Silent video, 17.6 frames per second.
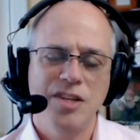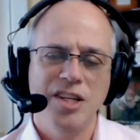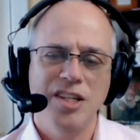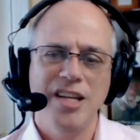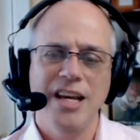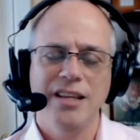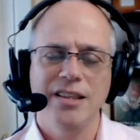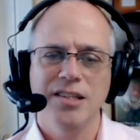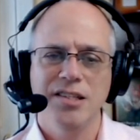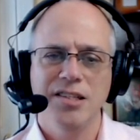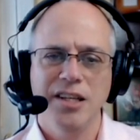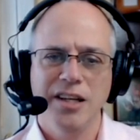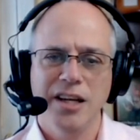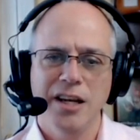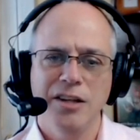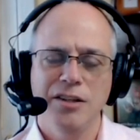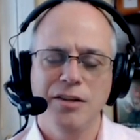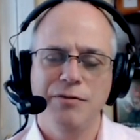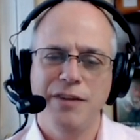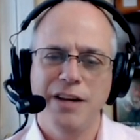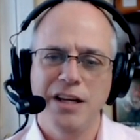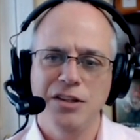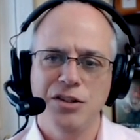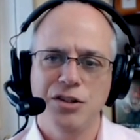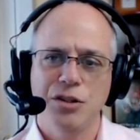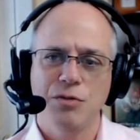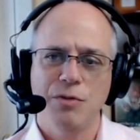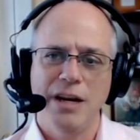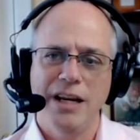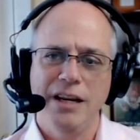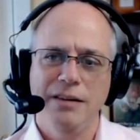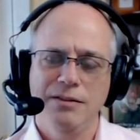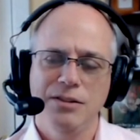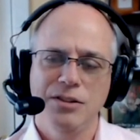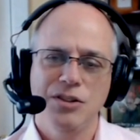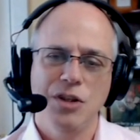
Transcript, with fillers: to take this thing into phase three.